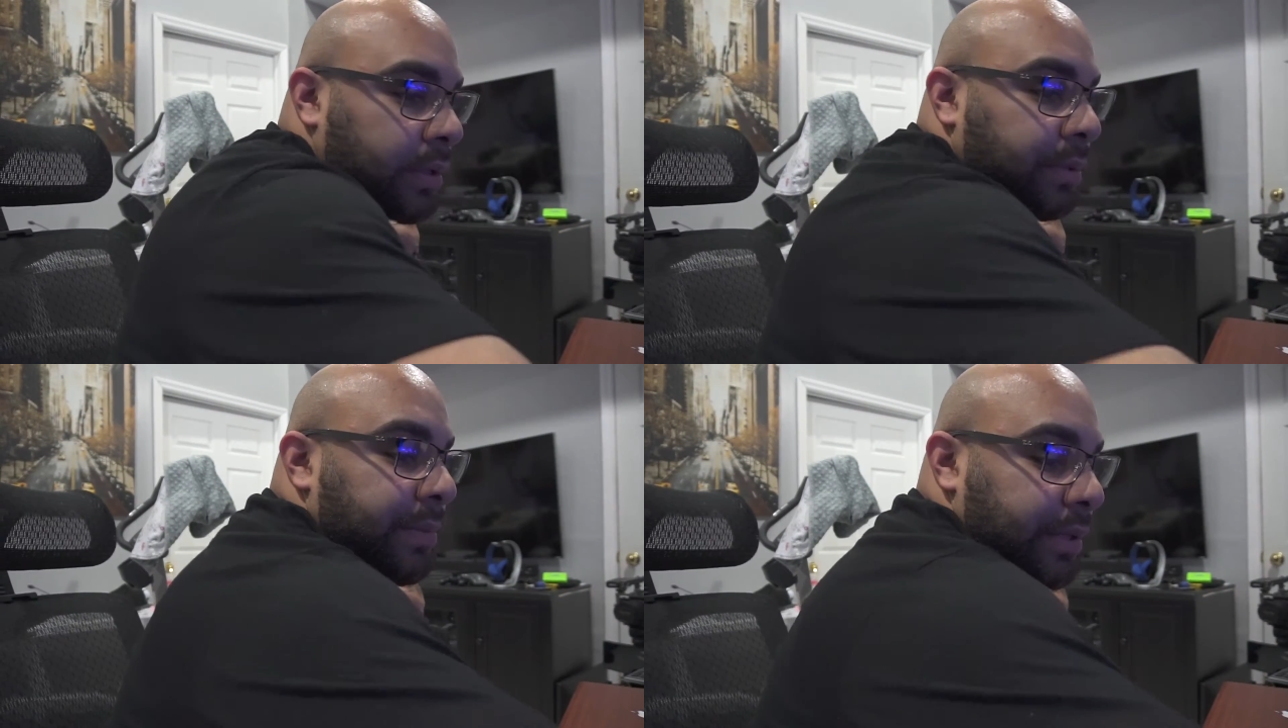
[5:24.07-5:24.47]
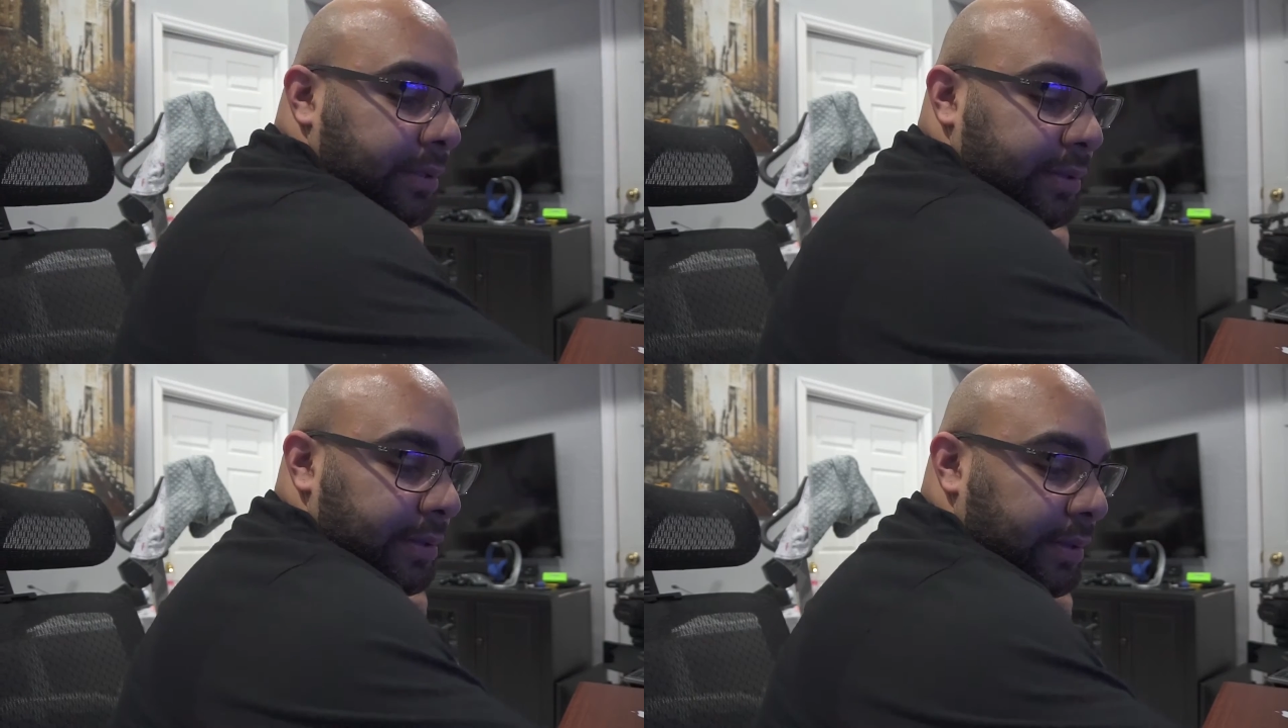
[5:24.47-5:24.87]
Let me
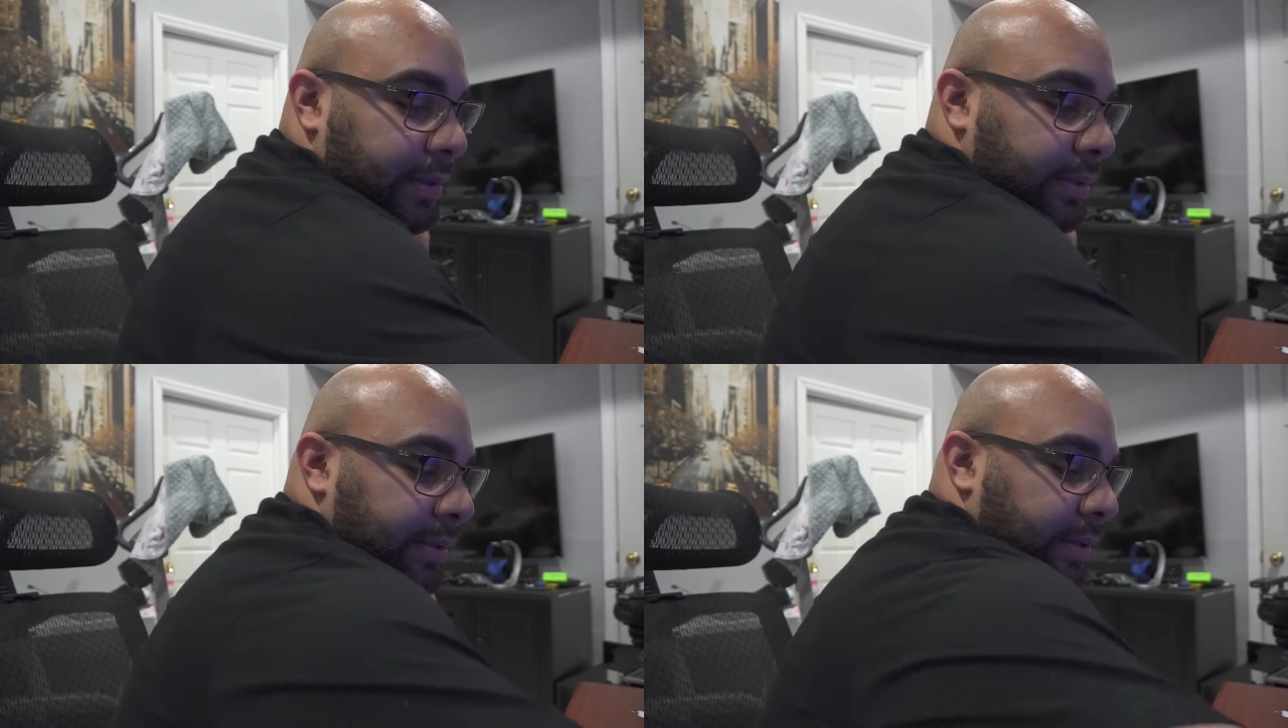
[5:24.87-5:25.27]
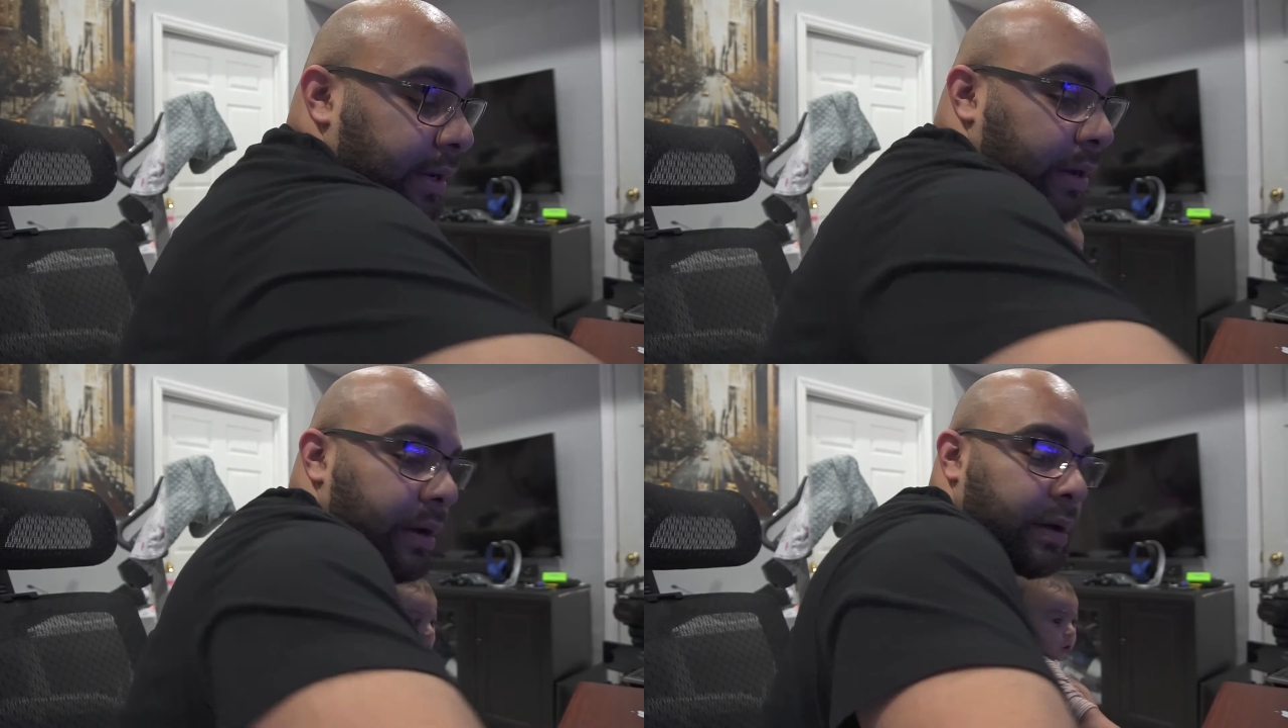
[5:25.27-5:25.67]
see this,
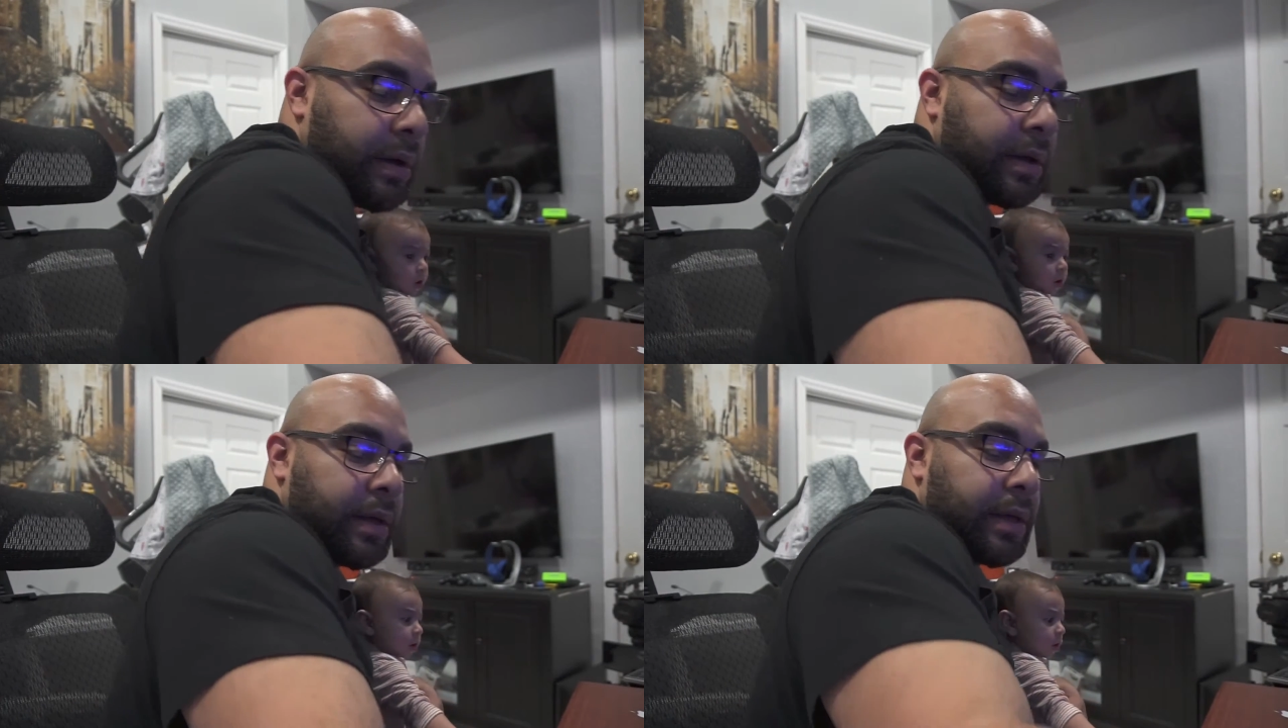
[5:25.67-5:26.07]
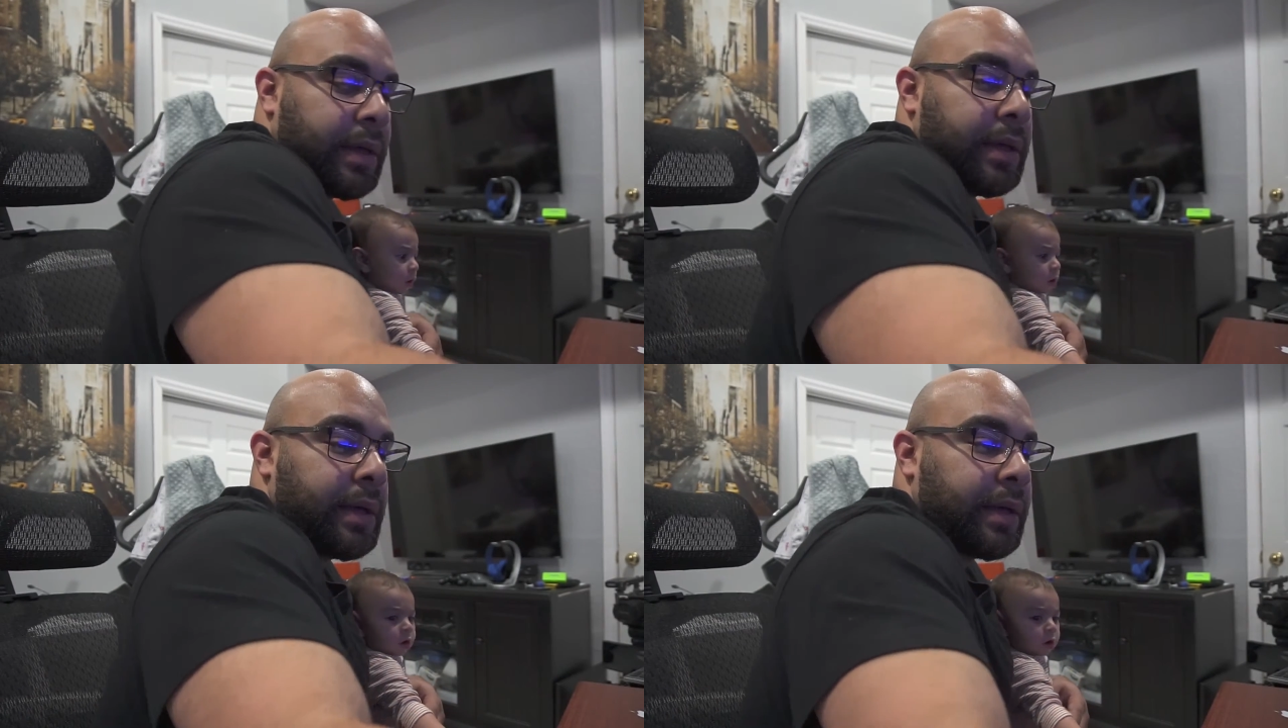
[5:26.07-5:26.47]
y'all.
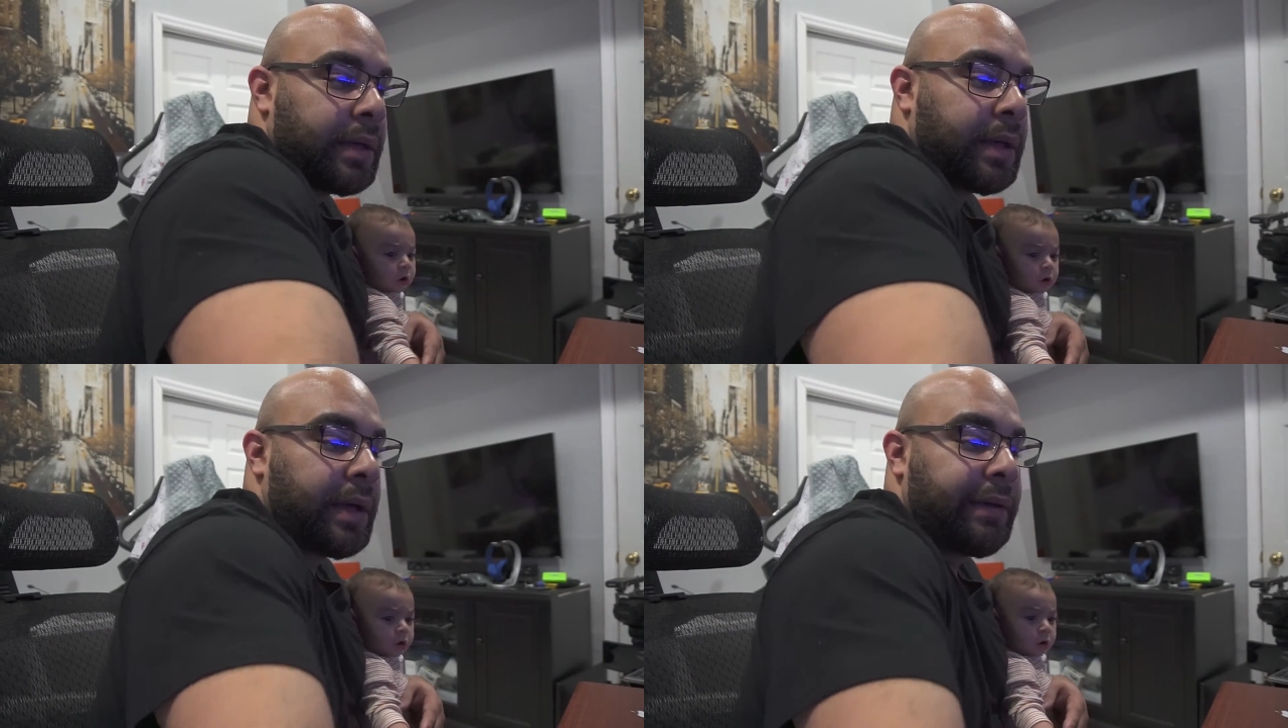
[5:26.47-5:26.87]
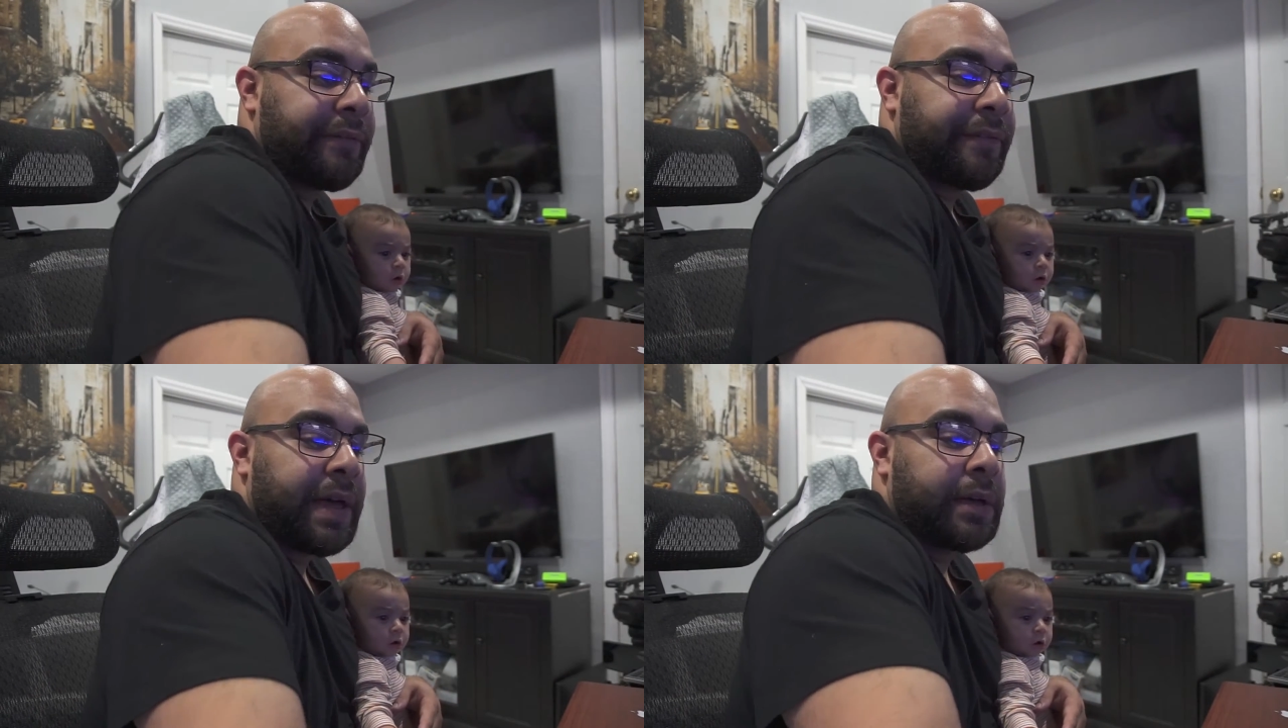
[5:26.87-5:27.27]
I
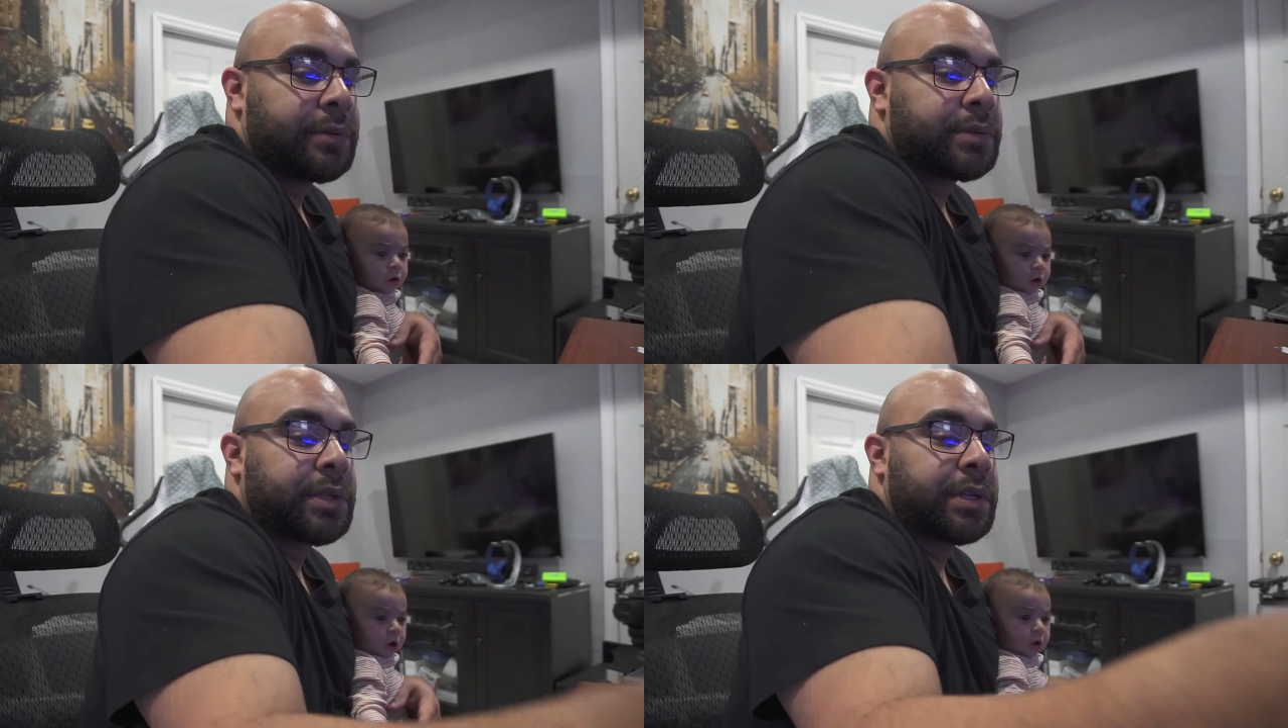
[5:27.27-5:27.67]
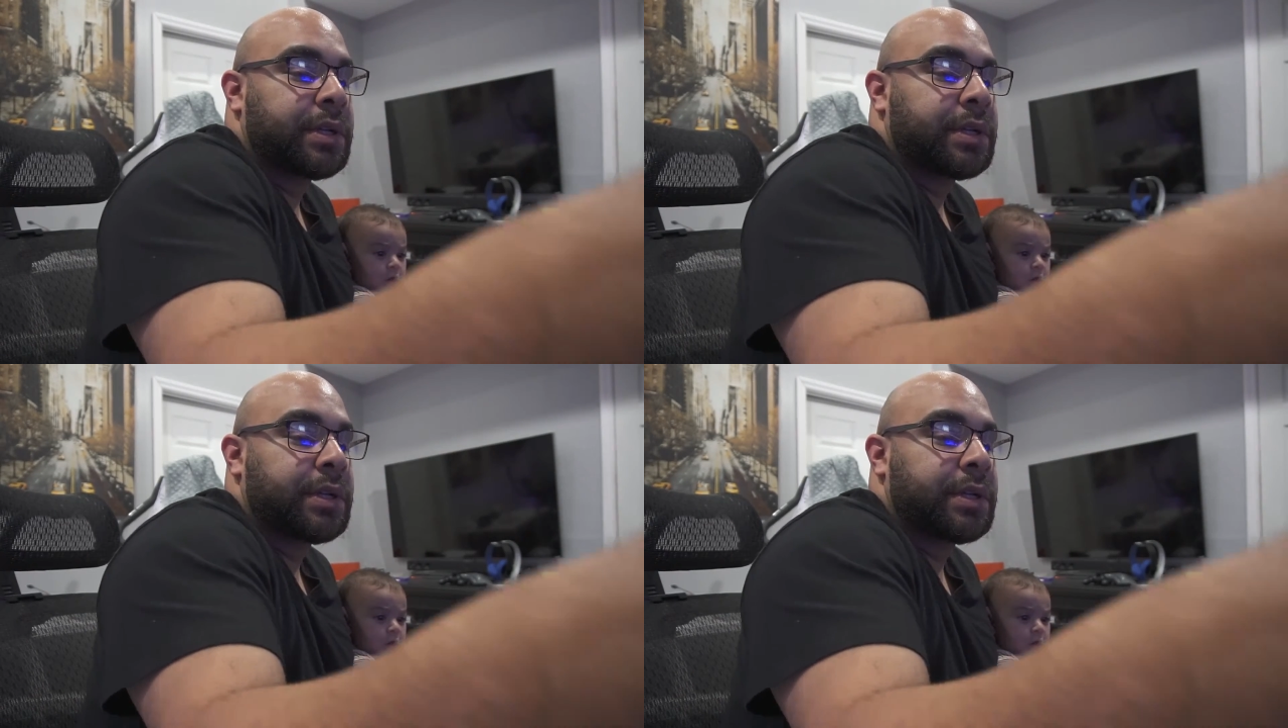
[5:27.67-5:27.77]
found